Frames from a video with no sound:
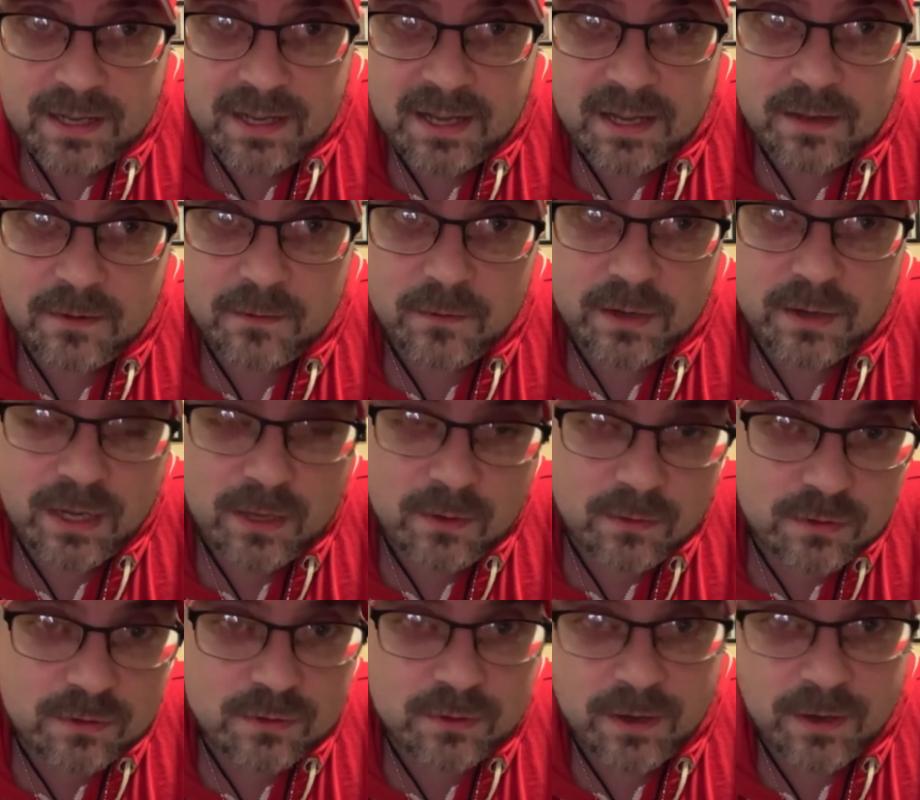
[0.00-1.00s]
And when he
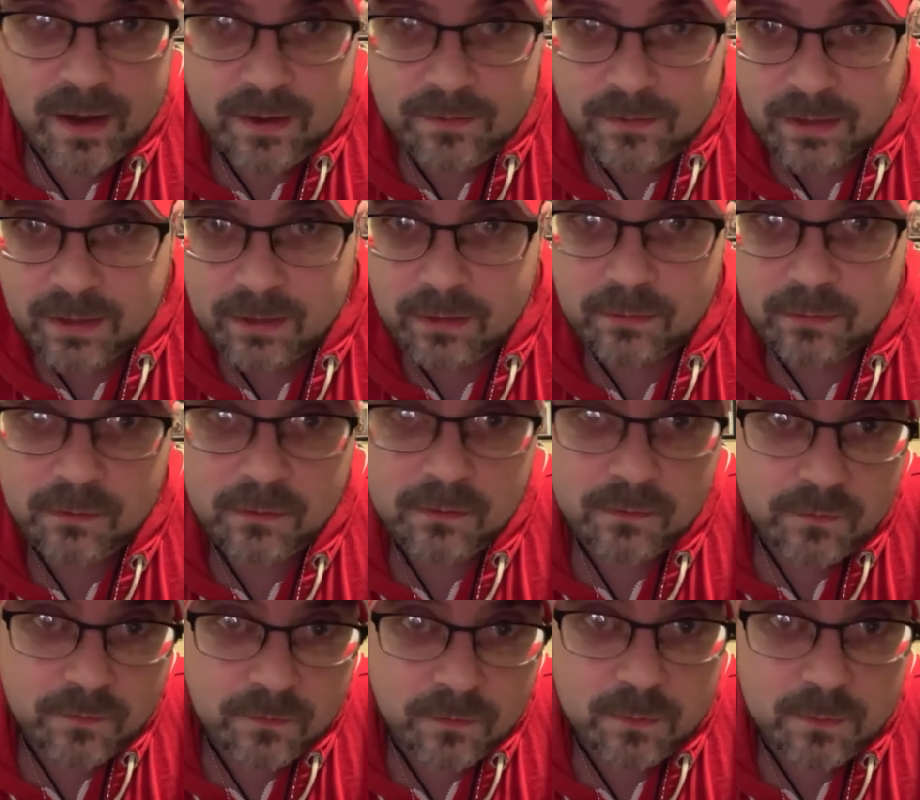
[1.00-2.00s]
was traveling
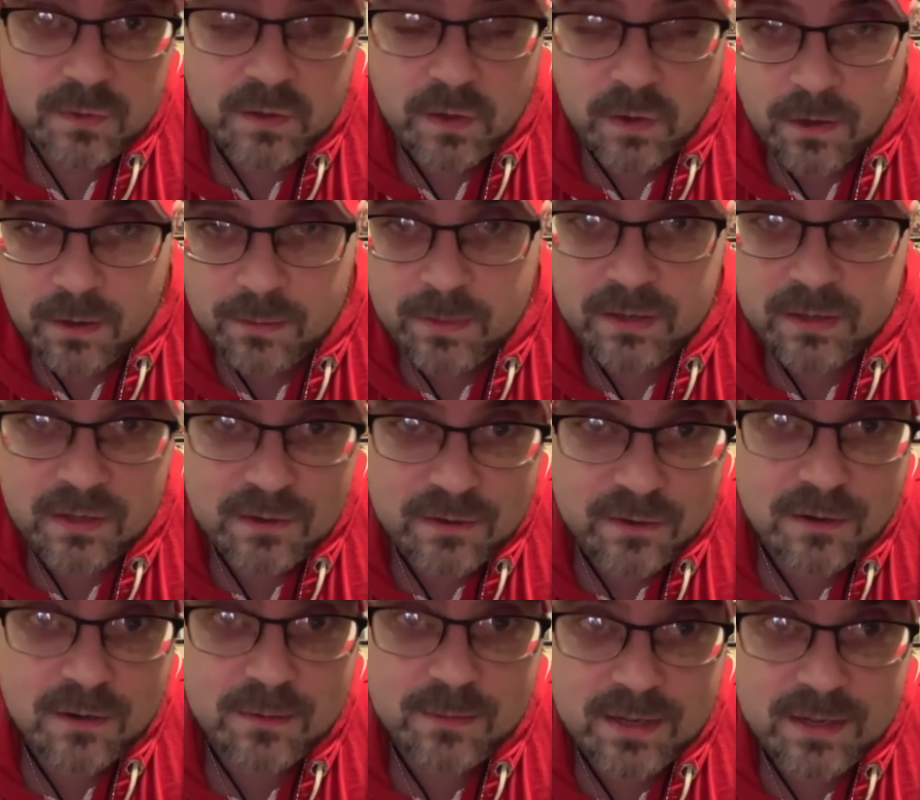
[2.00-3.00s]
from tournament to
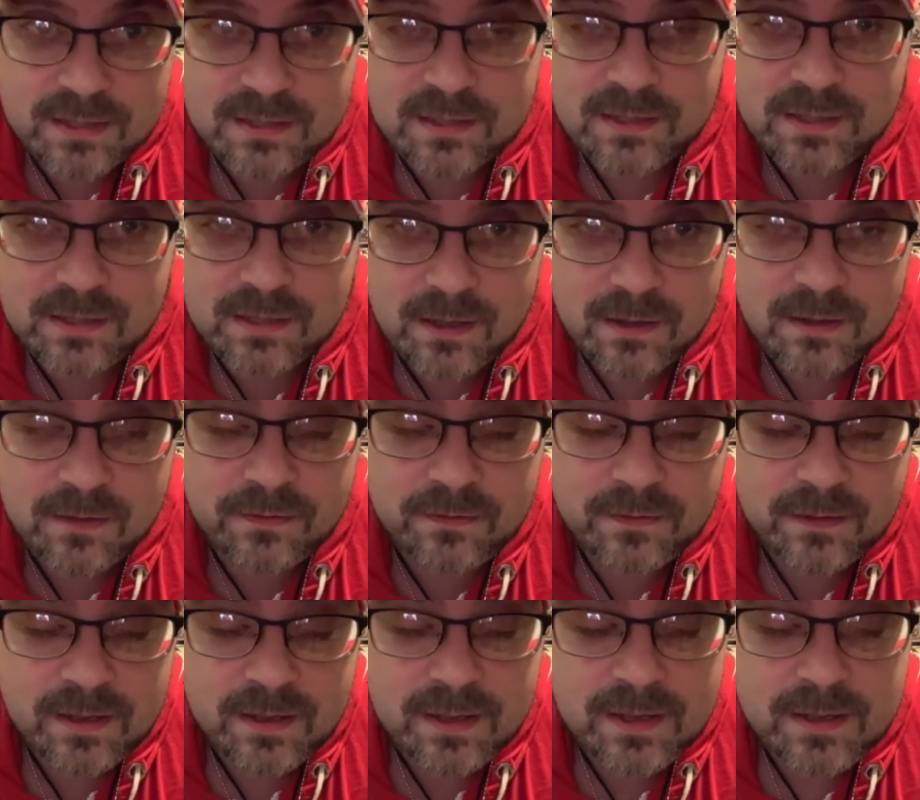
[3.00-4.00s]
tournament and stuff,
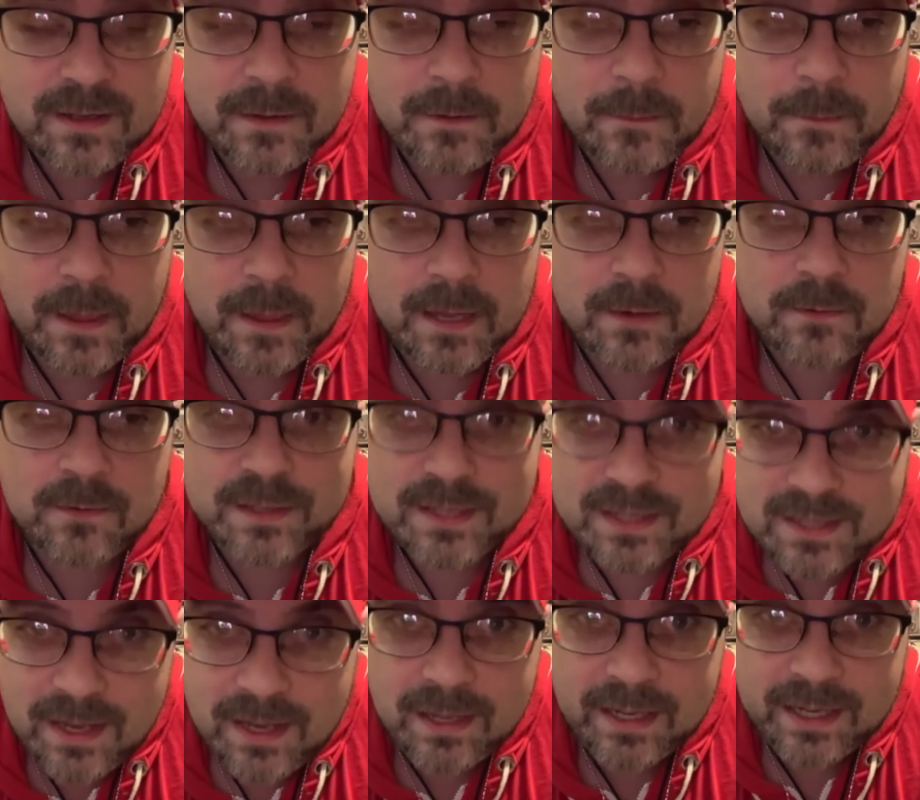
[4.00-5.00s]
he was
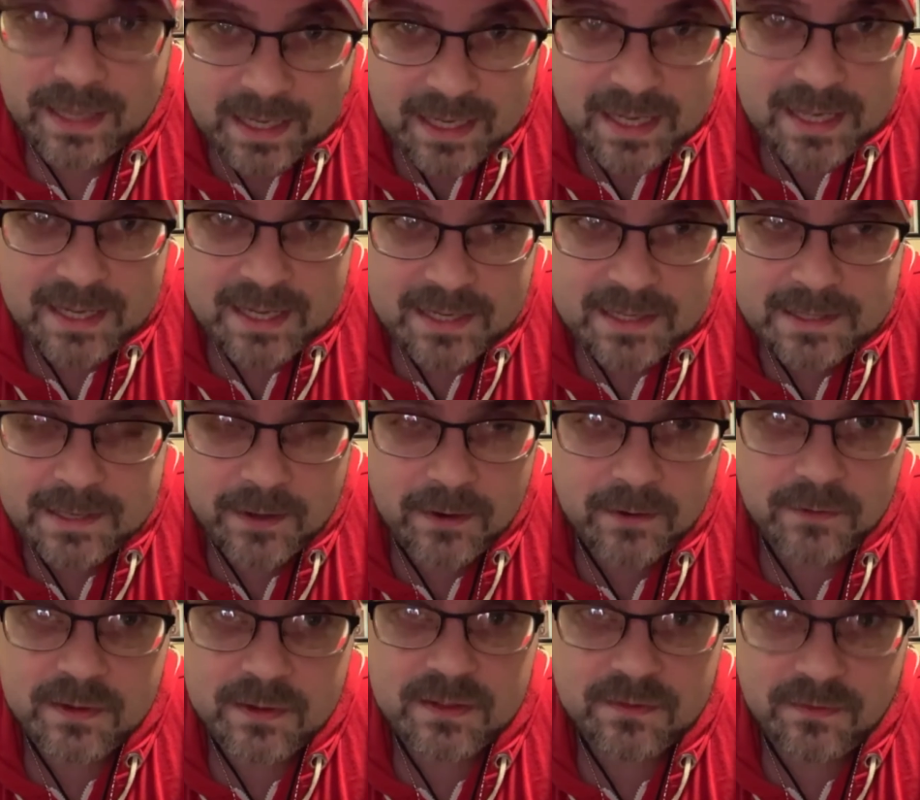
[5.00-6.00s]
selling gis out of
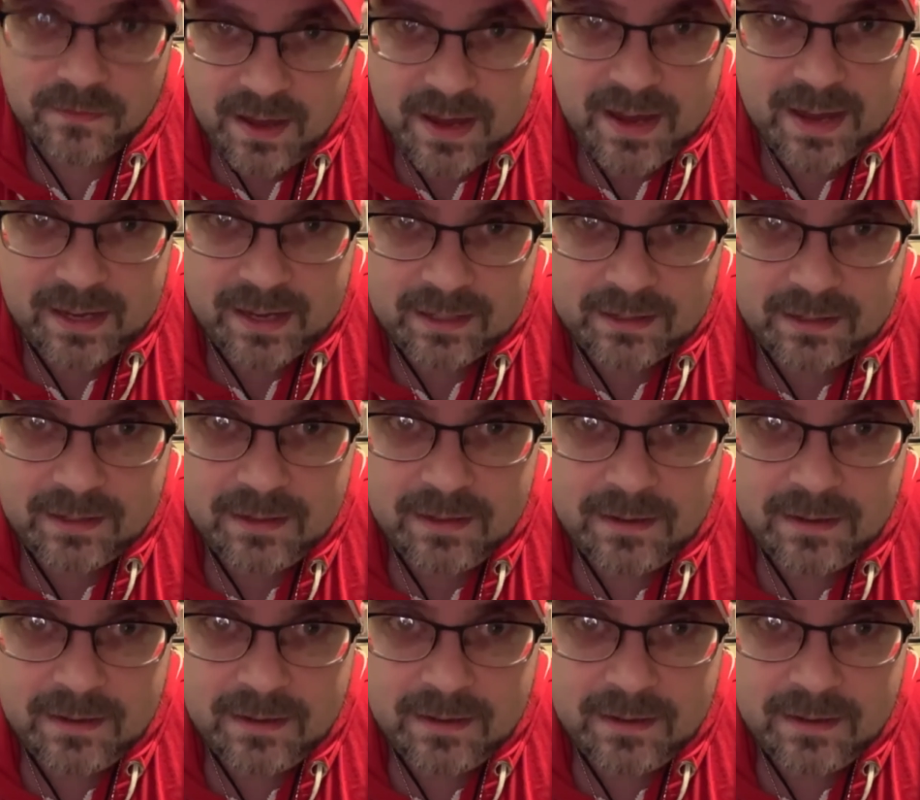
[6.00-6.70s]
his van.